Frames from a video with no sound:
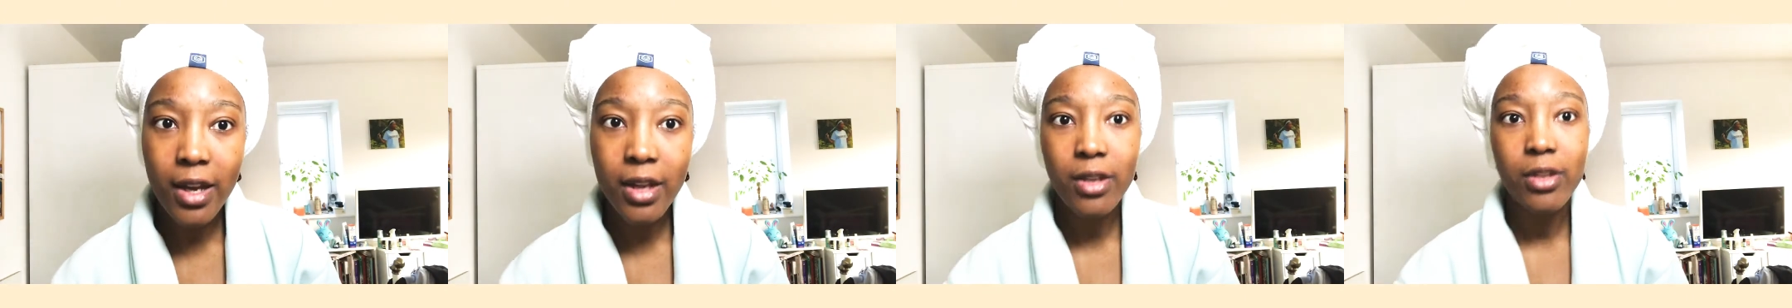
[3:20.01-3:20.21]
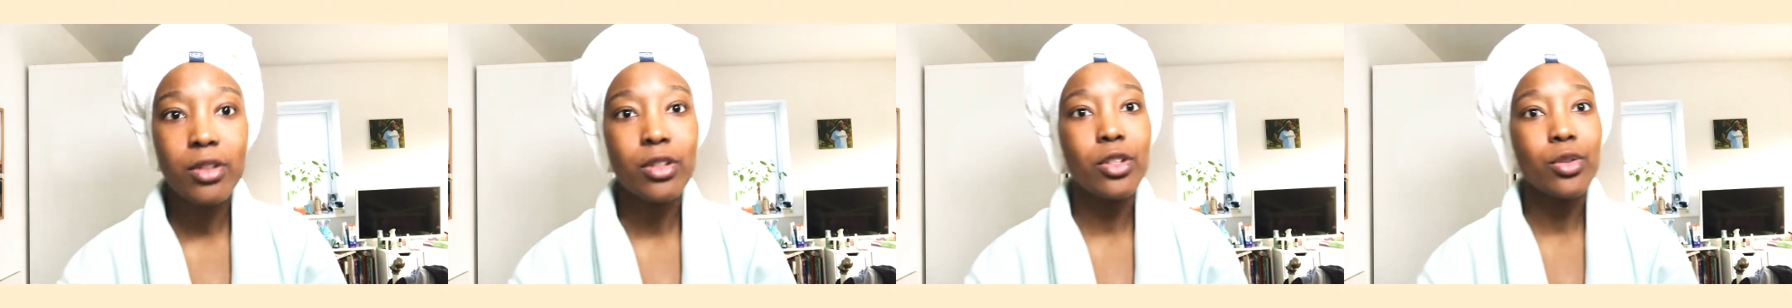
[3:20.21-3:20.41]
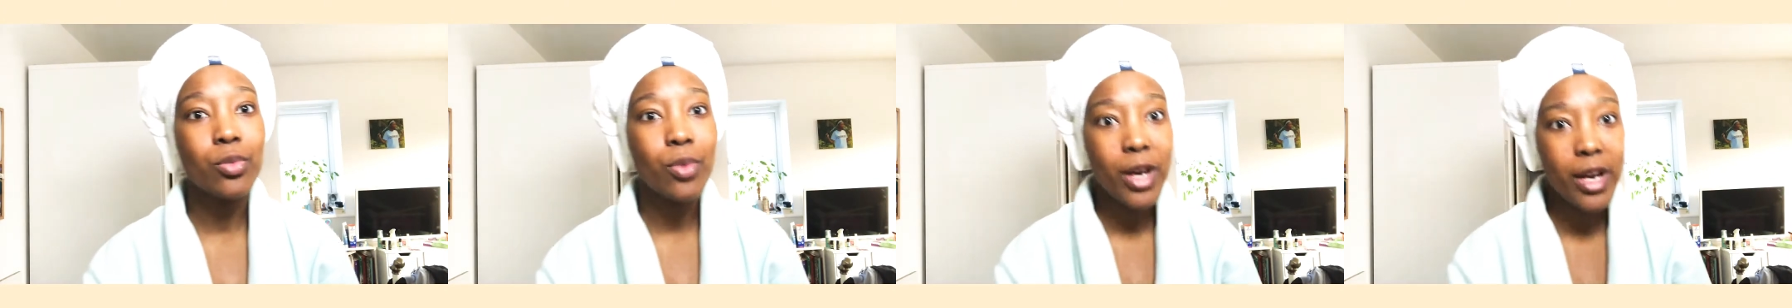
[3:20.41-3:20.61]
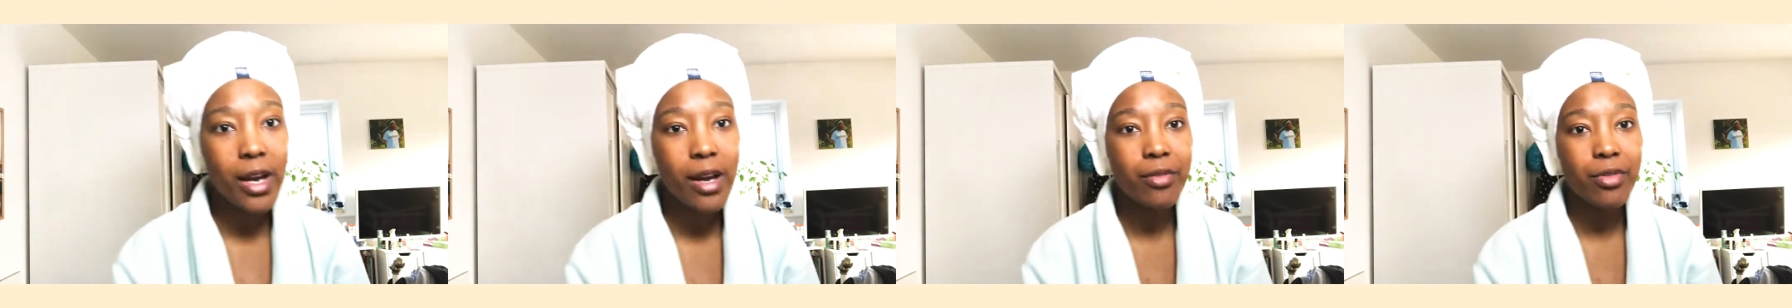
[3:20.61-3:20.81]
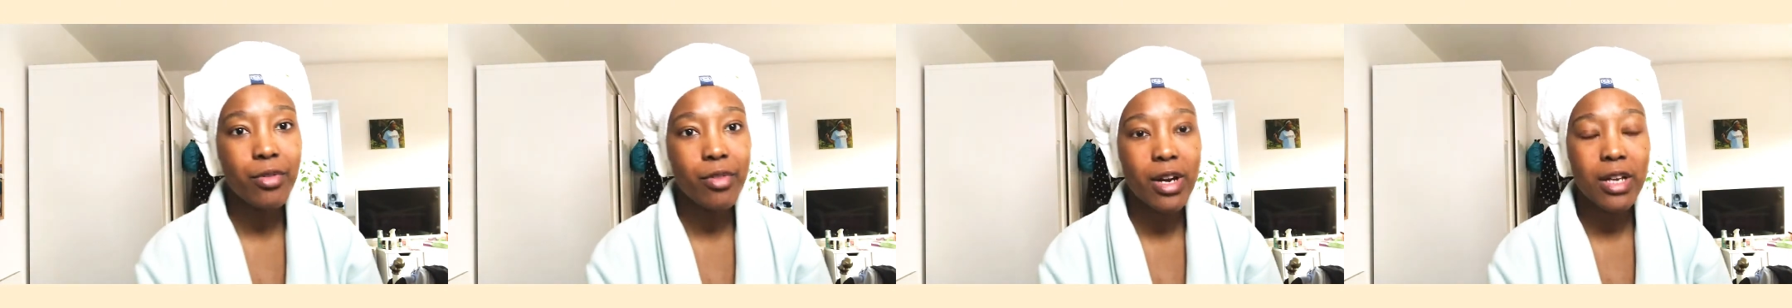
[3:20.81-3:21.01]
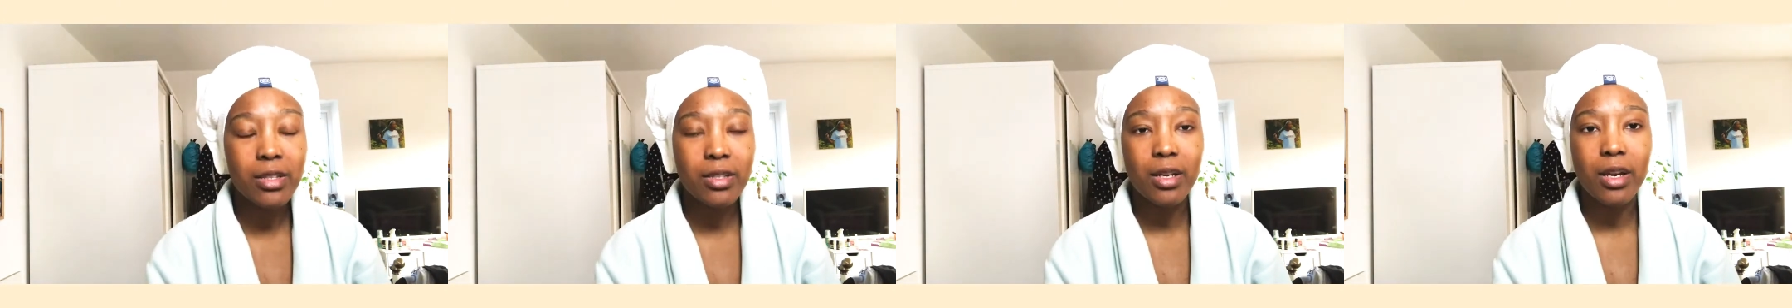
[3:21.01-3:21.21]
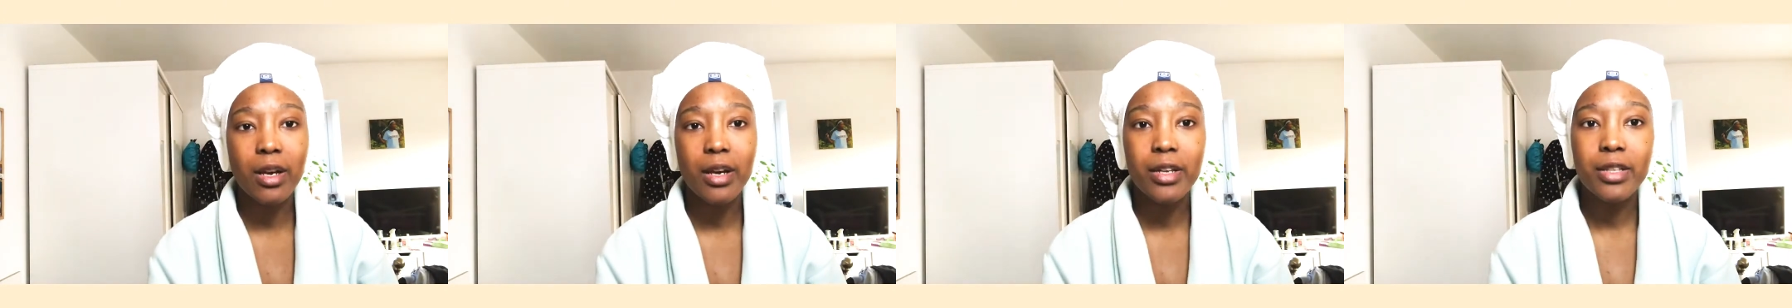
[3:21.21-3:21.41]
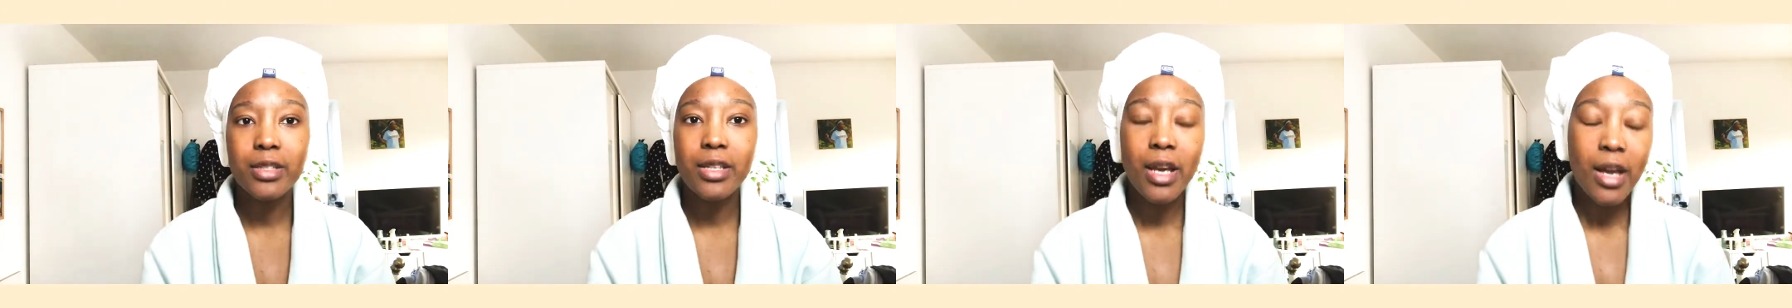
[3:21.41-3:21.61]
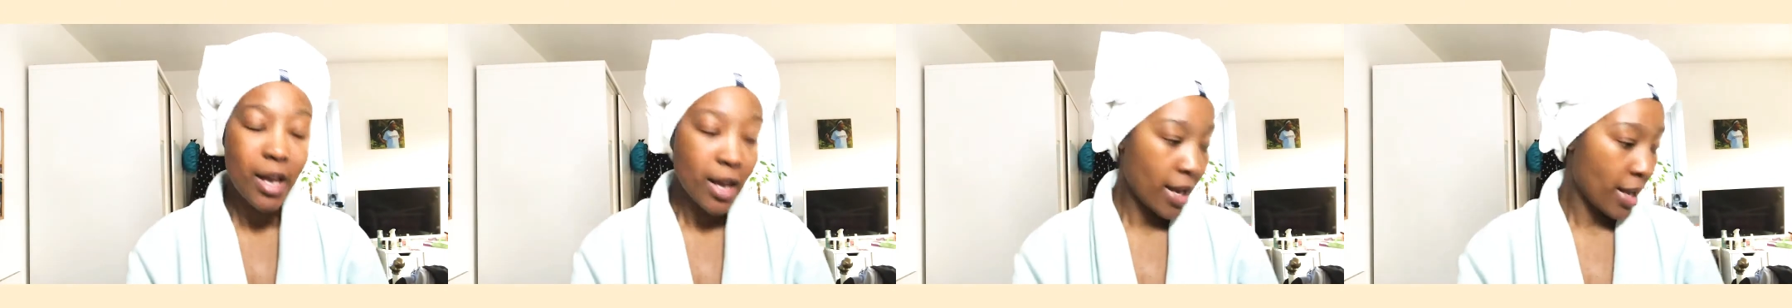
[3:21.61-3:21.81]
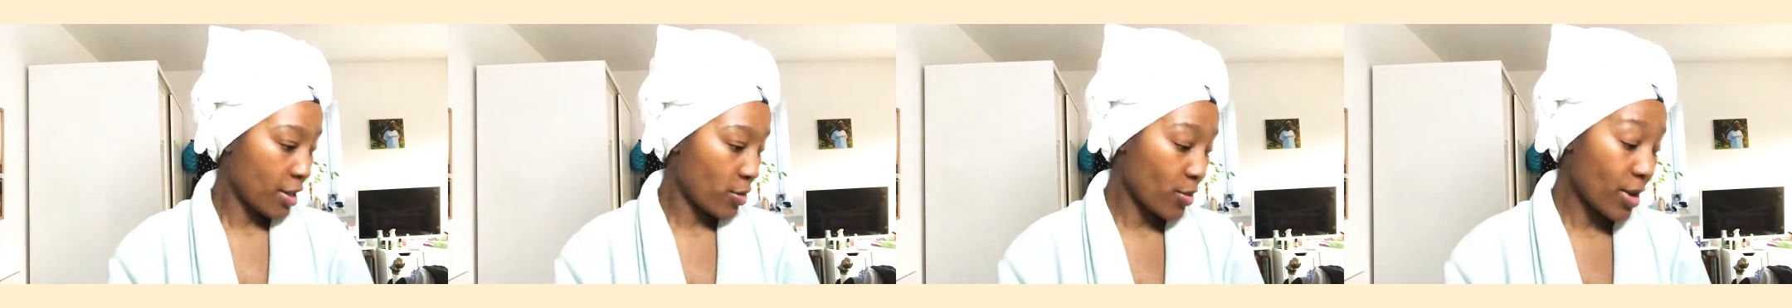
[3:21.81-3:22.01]
you want to have the right size.
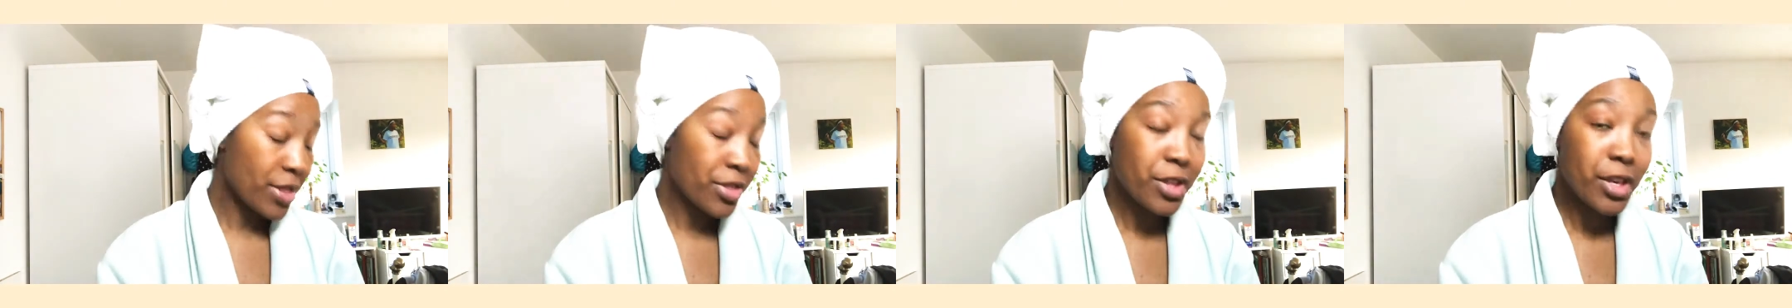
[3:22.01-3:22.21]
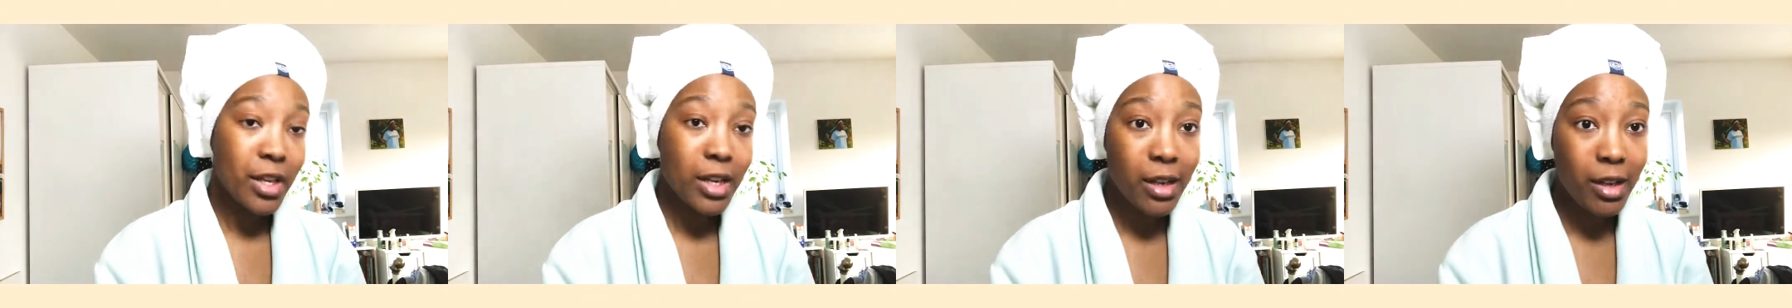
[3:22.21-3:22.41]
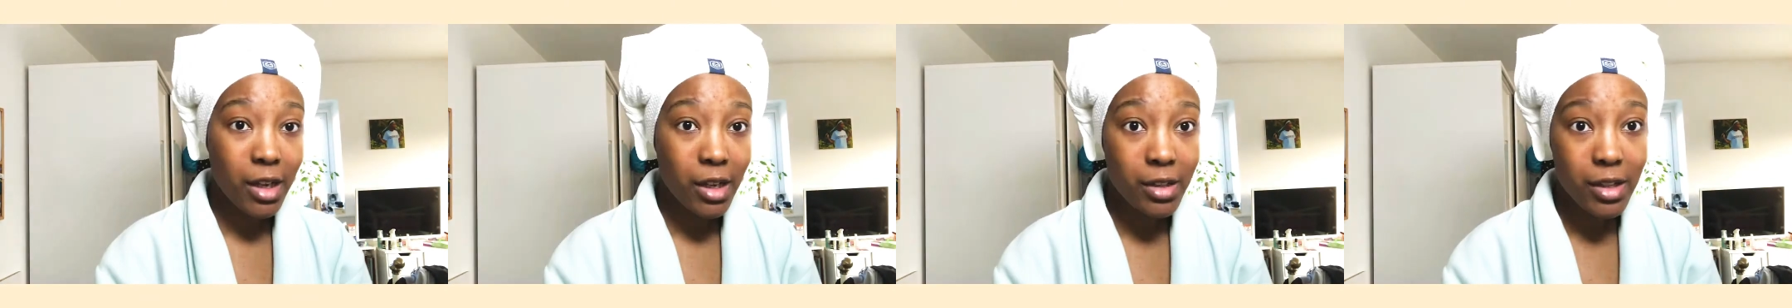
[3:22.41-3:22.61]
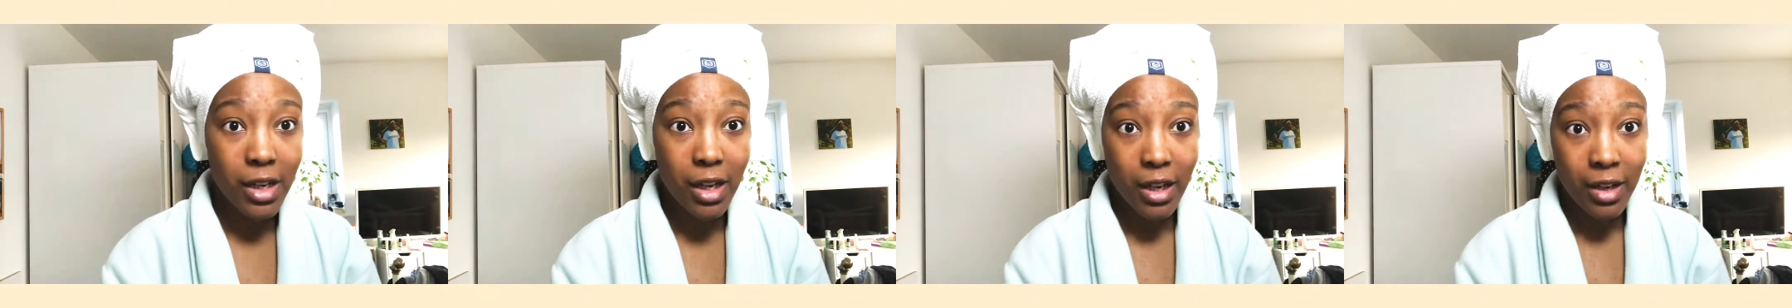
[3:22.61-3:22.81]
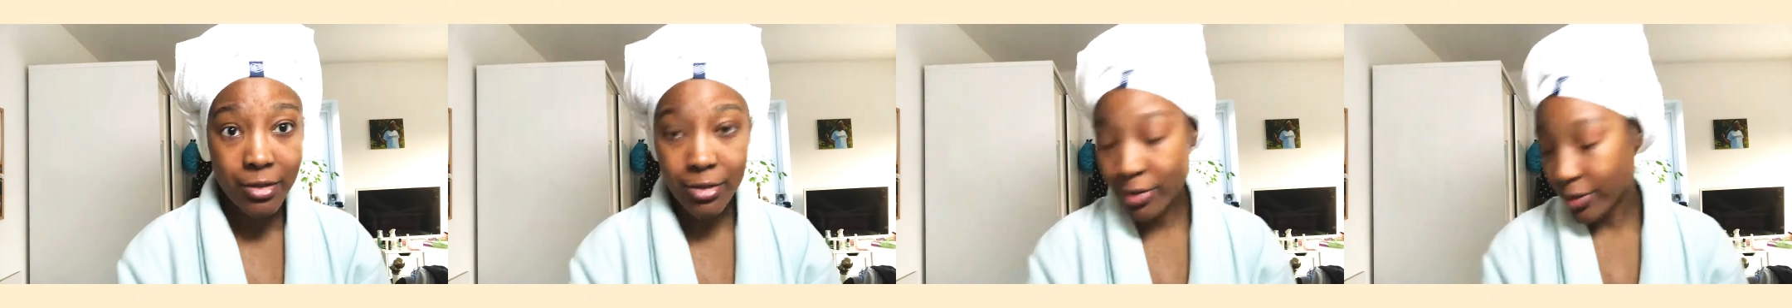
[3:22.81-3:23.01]
And the one thing I love